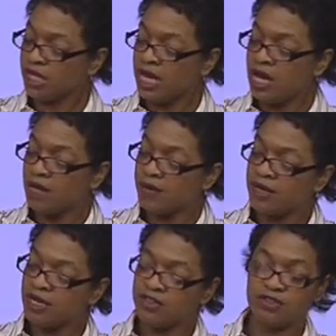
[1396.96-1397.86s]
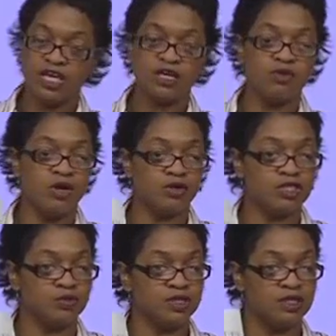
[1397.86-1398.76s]
another thing you
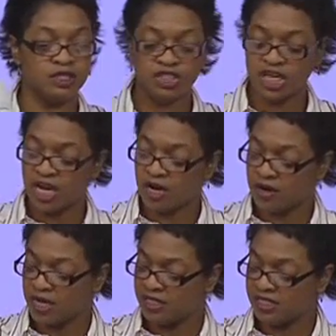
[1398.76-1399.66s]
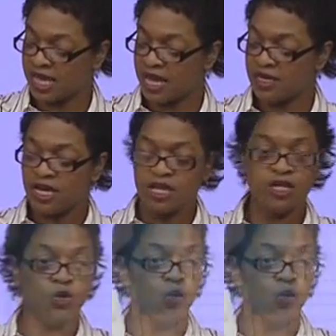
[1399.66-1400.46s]
notice with the chair is that you